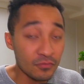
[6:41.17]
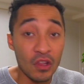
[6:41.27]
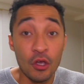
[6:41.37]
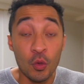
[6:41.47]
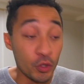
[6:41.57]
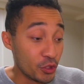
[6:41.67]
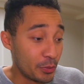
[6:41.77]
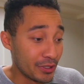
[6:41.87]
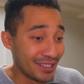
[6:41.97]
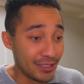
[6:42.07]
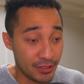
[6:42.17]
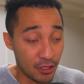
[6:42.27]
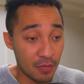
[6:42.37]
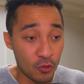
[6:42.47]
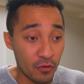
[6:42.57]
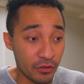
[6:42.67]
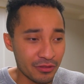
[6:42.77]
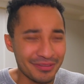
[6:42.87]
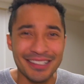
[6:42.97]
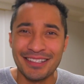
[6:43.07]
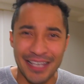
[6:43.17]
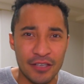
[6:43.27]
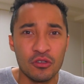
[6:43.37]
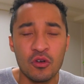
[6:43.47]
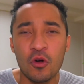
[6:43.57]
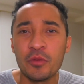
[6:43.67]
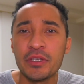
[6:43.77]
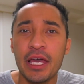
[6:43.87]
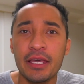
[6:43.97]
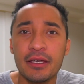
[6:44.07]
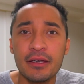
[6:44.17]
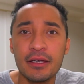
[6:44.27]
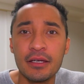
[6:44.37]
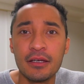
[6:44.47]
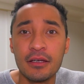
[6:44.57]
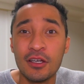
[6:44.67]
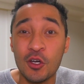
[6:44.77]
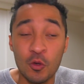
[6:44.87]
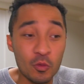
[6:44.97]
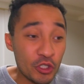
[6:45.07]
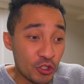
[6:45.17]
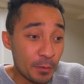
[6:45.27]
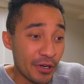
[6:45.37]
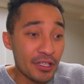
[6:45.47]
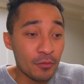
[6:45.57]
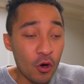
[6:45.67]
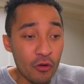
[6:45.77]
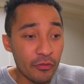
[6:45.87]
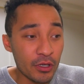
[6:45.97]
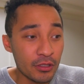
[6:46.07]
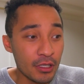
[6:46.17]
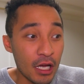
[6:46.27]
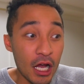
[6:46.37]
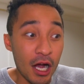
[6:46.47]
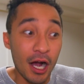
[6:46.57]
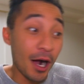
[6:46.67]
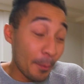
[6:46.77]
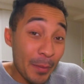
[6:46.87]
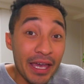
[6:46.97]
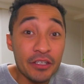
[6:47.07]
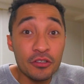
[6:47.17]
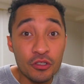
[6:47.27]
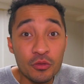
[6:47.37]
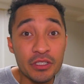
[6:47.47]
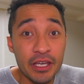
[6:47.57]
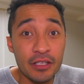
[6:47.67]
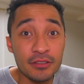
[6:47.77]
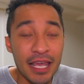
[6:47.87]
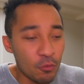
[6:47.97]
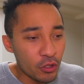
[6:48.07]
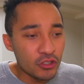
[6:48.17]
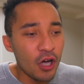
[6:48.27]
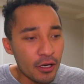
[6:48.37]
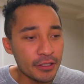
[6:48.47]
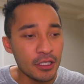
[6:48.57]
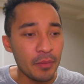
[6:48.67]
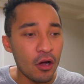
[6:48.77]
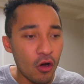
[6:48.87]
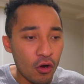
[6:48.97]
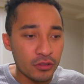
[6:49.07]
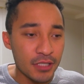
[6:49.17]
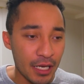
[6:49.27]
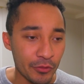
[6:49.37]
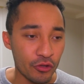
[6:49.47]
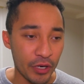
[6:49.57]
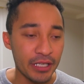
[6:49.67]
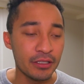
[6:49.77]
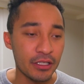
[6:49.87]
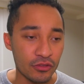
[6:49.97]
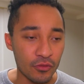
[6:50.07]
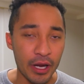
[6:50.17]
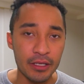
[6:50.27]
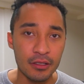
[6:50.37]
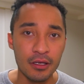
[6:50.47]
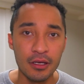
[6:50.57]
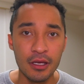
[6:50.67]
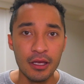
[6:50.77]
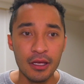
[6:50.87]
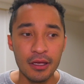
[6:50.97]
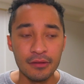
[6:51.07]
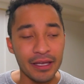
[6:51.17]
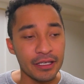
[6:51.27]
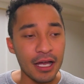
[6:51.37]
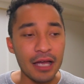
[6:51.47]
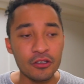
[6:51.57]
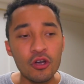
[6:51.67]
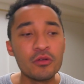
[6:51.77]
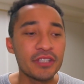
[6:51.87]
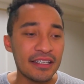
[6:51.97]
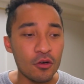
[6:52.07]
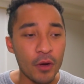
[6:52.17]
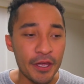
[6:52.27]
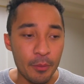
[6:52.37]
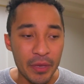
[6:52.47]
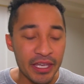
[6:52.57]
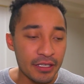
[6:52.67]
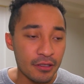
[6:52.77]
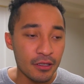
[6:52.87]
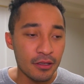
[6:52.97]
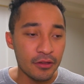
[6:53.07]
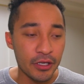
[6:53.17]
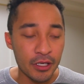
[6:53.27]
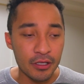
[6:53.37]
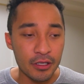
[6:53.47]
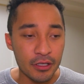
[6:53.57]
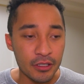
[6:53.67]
Would you put Islam over Daniel Cormier? Would you put him over Amanda Nunes? And we're talking about all-time greatness, right? Like, I know Dana White made the